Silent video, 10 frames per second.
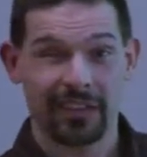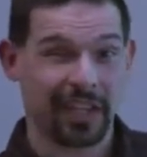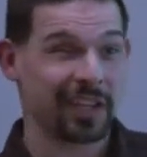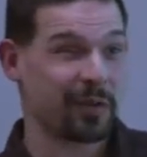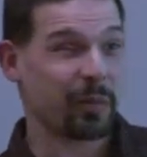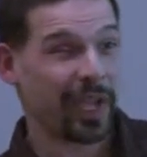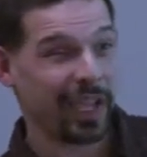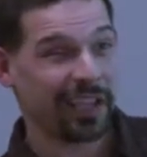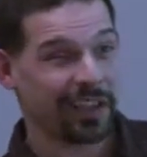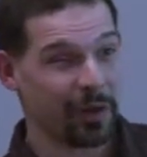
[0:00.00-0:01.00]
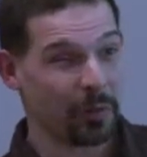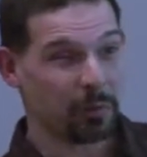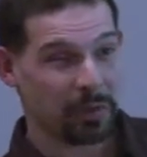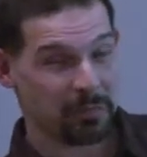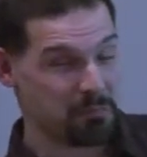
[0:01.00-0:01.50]
Is that going to, you know,
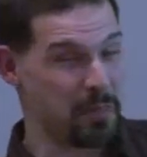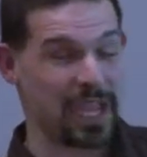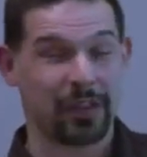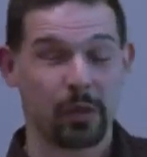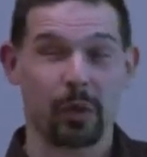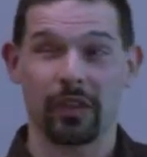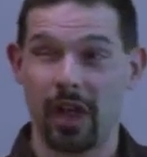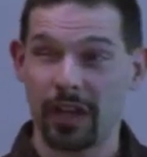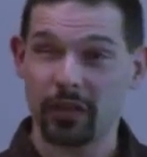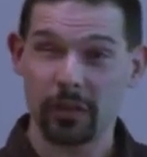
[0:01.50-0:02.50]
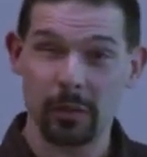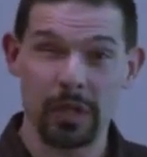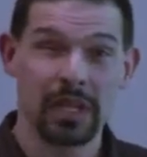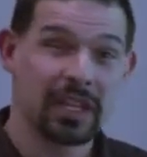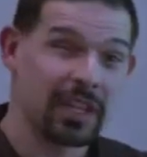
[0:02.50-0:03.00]
make it through a lawsuit?
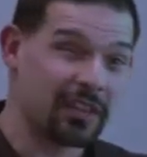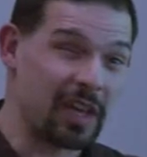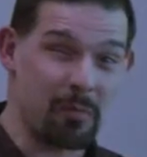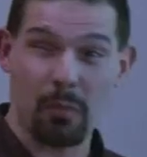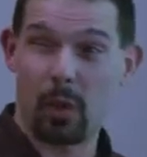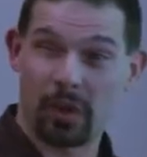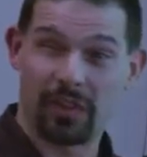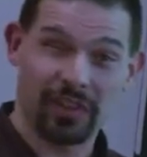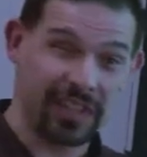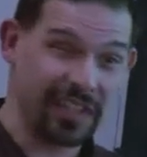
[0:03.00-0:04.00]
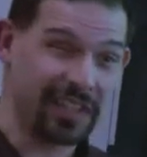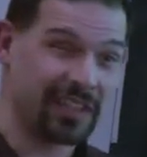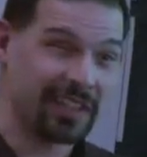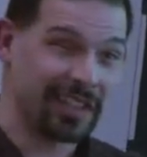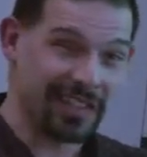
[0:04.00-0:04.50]
Is that morally
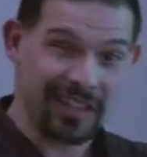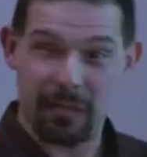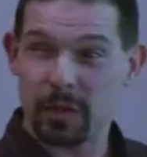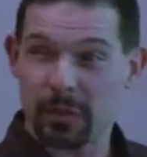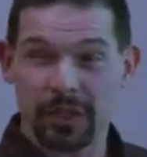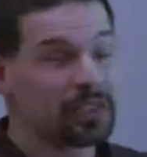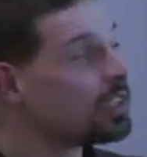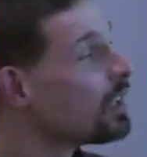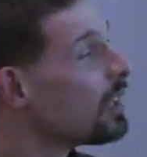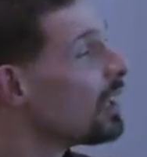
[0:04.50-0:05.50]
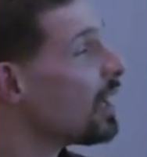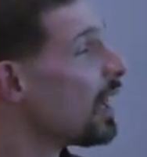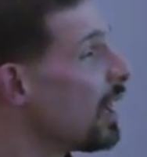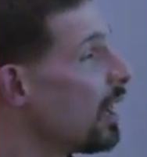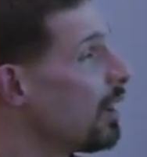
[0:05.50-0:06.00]
acceptable?
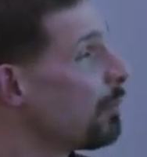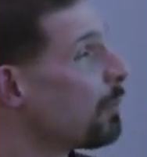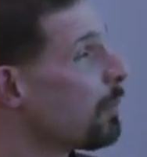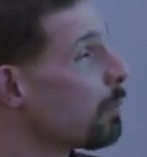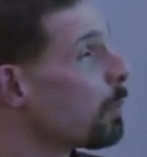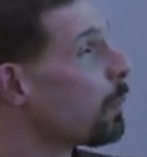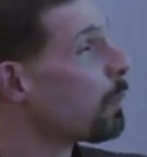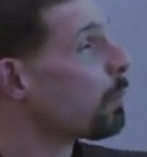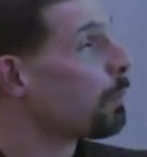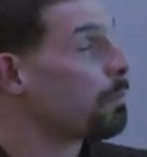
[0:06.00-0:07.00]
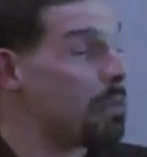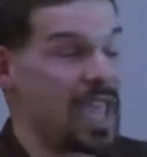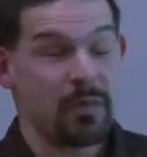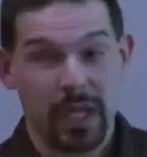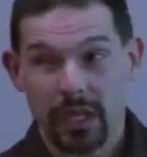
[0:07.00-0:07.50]
Uh,
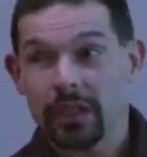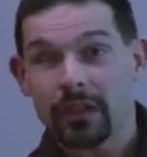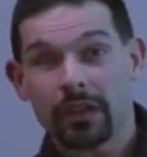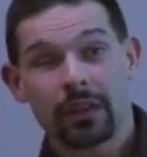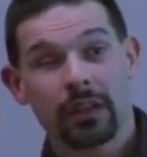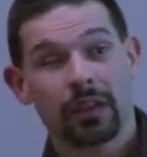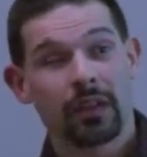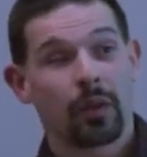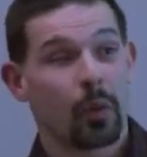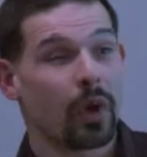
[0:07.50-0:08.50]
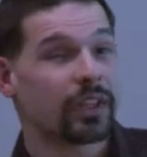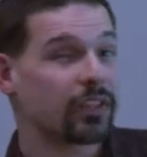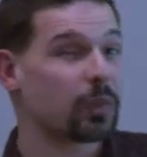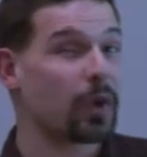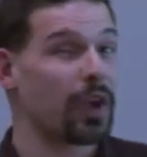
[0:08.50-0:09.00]
maybe. One
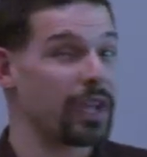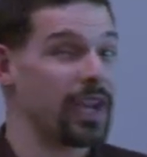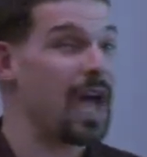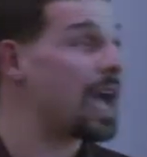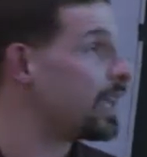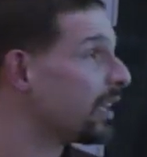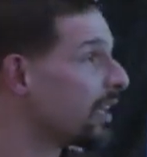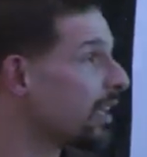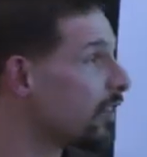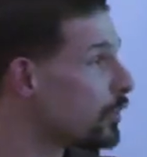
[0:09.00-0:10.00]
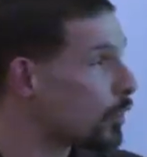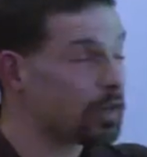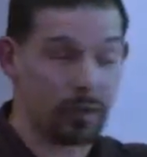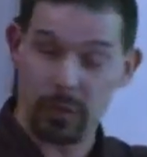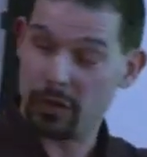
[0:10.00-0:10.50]
that's probably not is
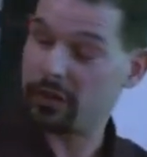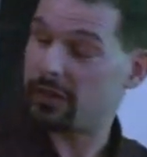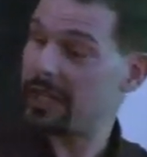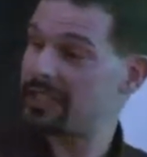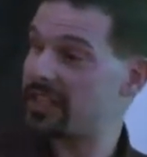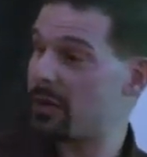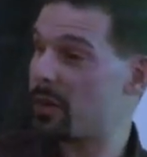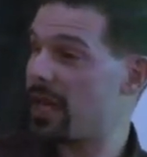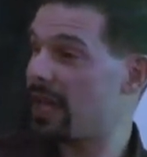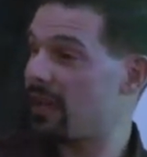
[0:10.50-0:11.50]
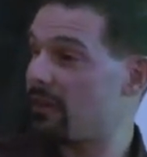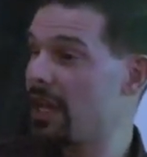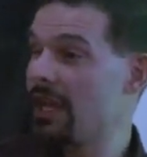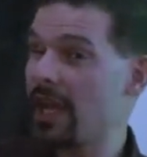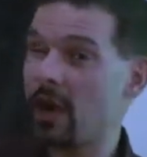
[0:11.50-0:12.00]
tree removal. Let's say we
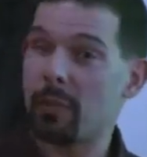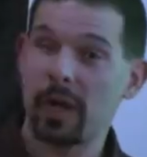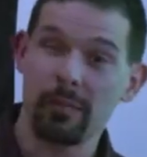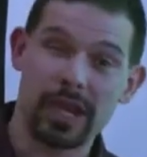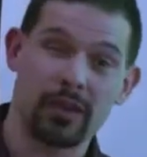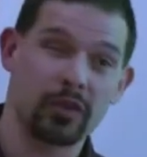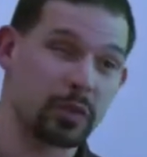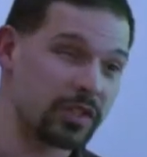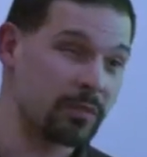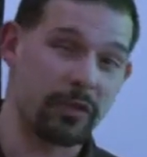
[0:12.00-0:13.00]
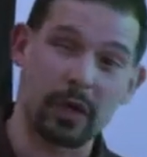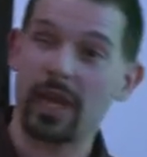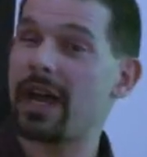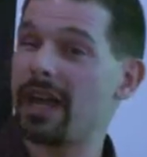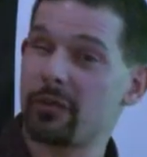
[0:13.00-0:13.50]
have alpine meadows with some
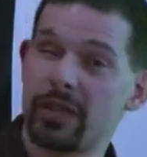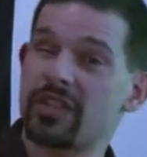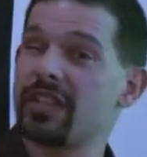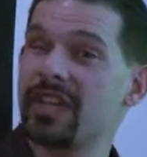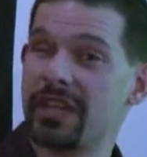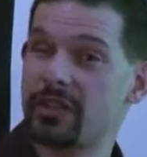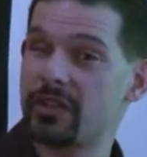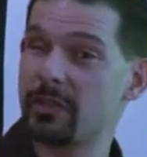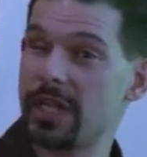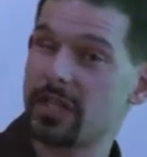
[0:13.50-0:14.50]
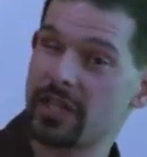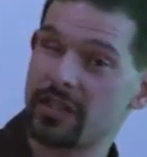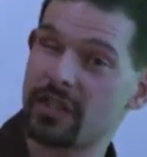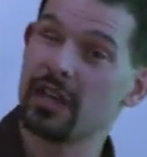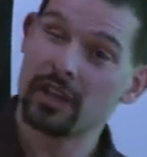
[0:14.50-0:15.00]
very high risk endangered
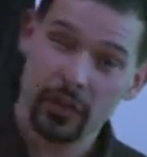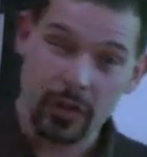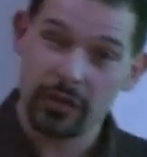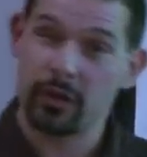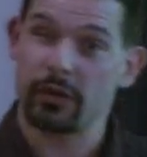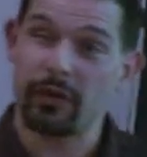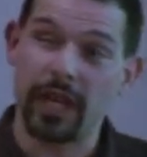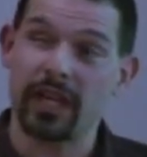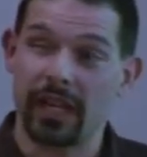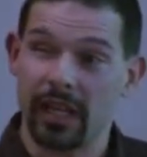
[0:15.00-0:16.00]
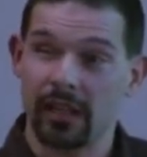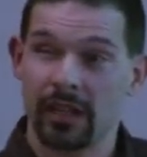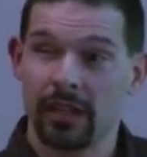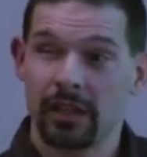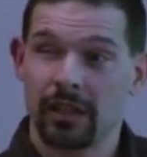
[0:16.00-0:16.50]
species. Trees are invading it.
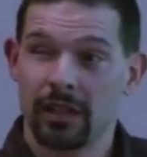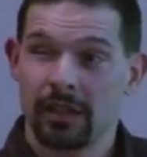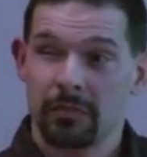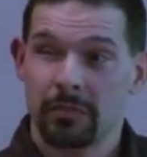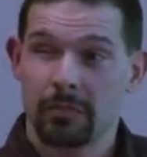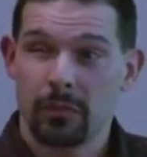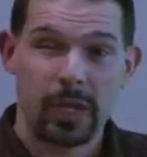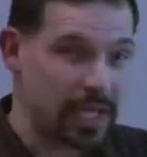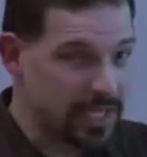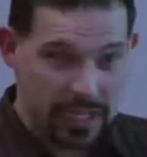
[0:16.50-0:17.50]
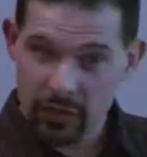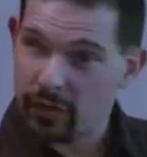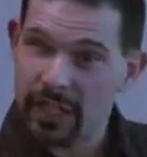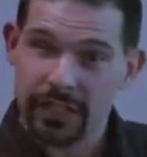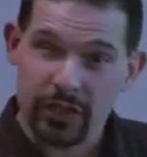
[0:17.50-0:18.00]
We could
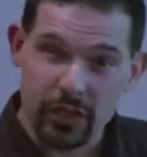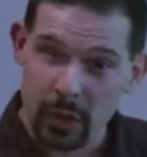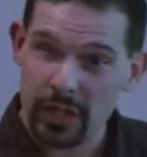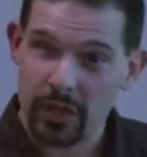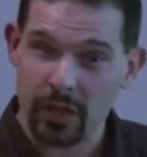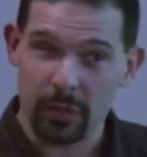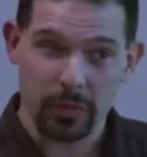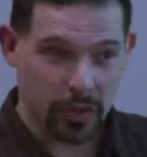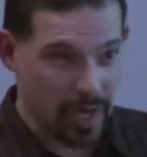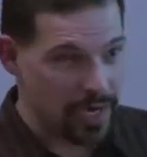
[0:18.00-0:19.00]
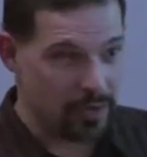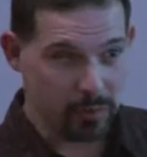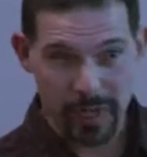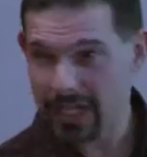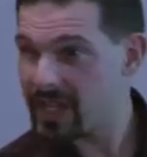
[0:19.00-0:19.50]
easily, in the short term, try
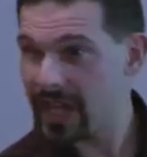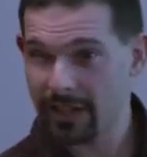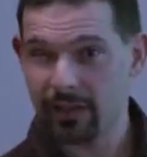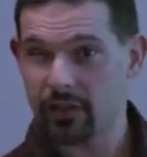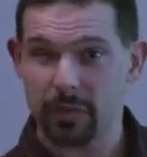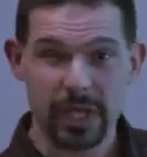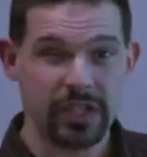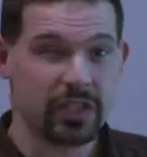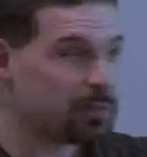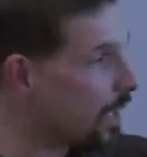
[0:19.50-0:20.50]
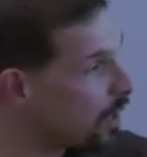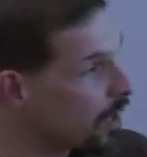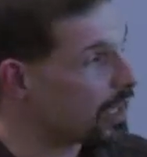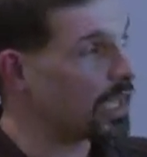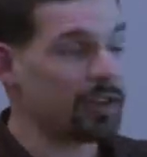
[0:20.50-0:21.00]
to maintain those species by
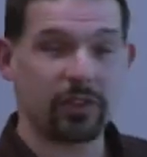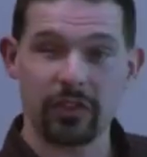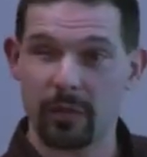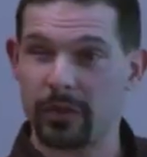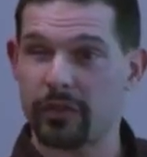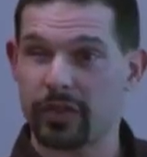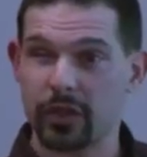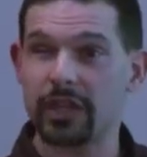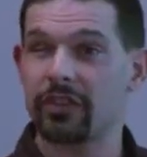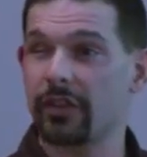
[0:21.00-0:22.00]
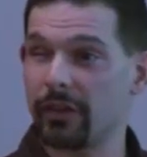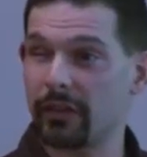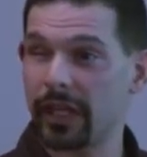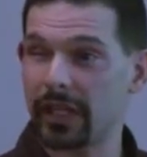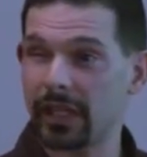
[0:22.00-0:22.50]
cutting out some of the trees that are
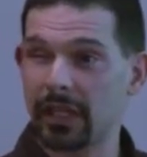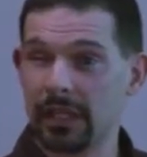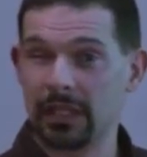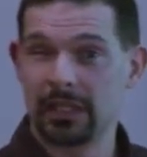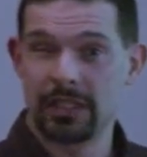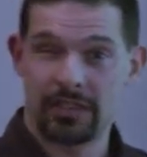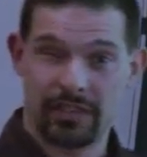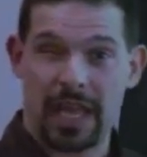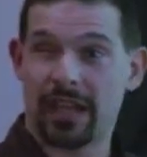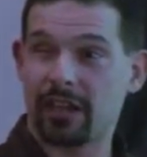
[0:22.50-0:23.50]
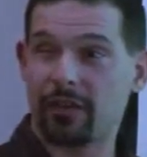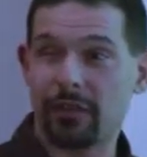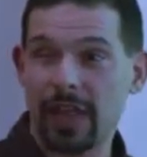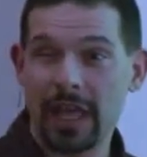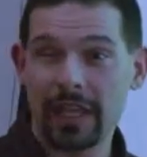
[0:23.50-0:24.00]
invading. Is that going
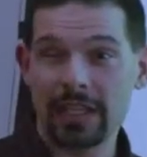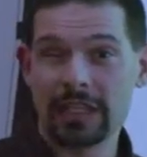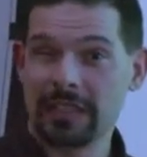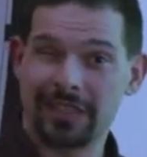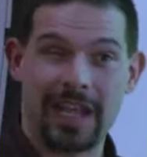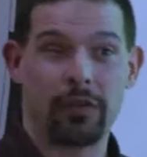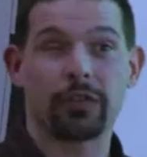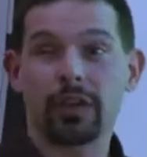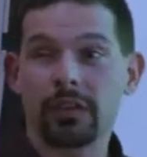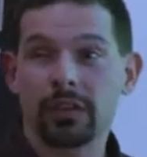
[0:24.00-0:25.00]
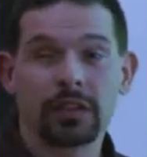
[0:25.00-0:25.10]
to fly? Doubtful.